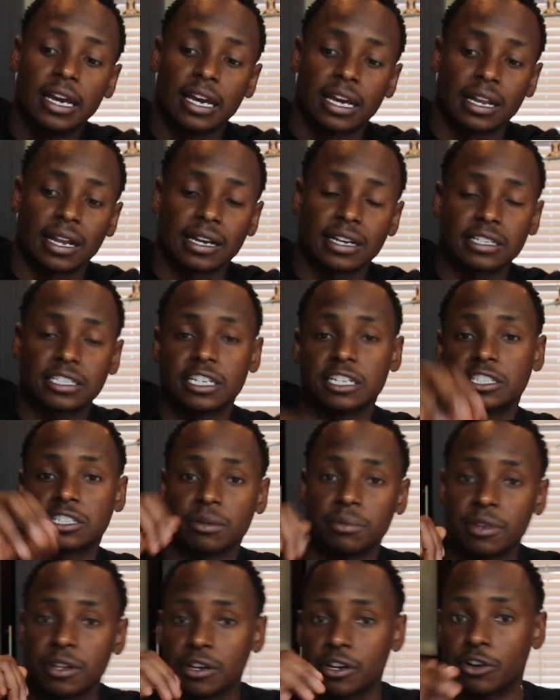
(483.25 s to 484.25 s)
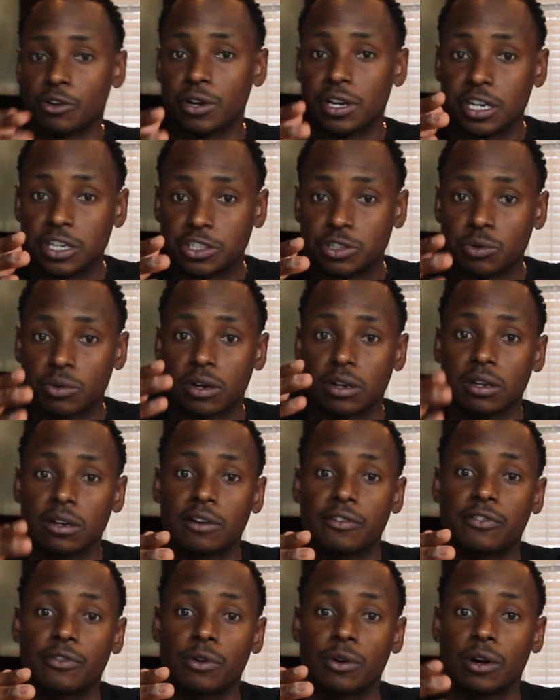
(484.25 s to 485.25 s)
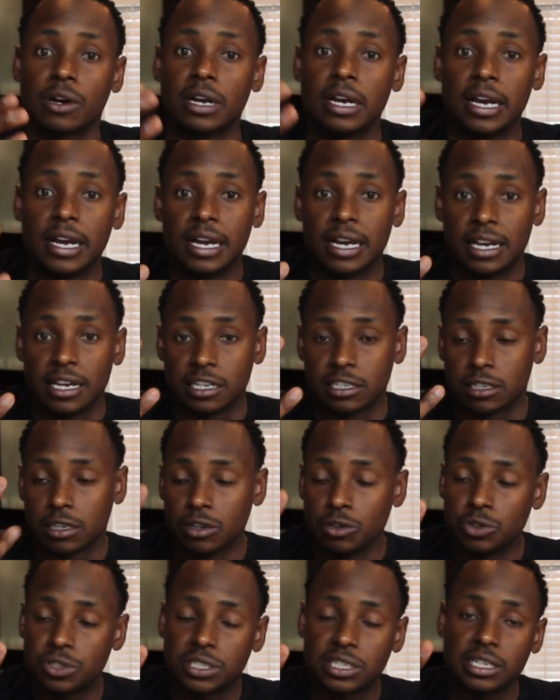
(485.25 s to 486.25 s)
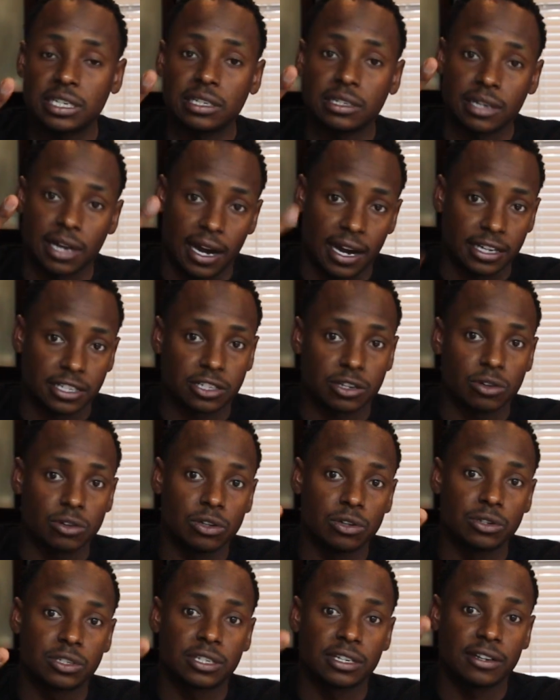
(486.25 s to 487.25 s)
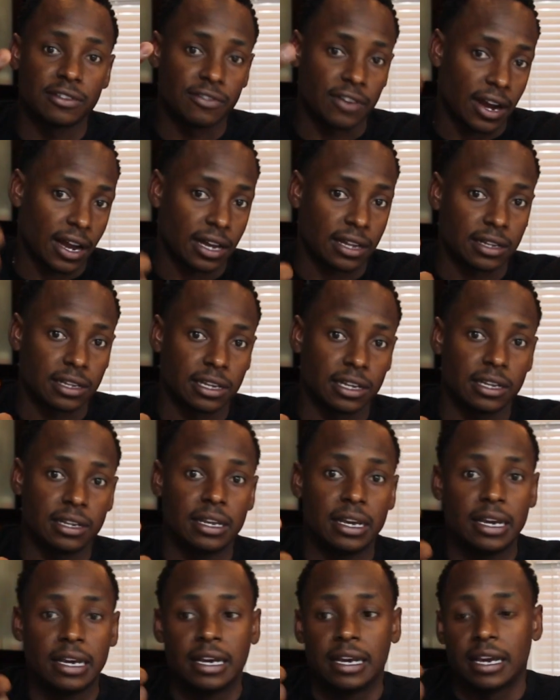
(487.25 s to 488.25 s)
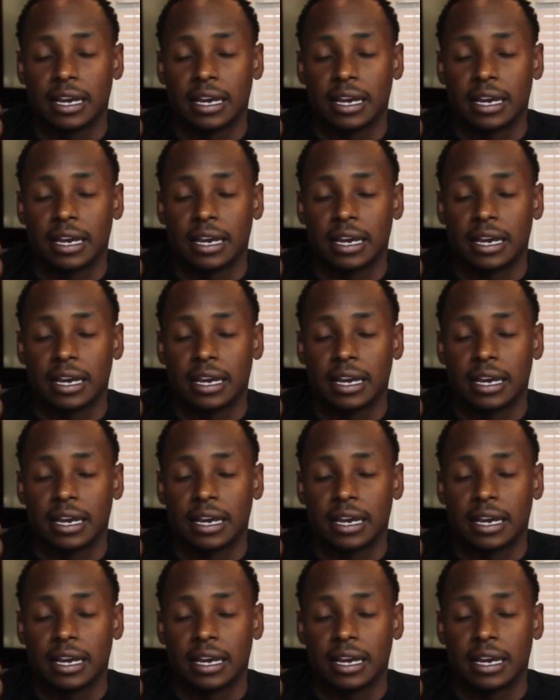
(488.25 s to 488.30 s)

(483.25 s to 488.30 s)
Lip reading: And like I said, some of the ingredients you want to look for is leucine, isoleucine, violin,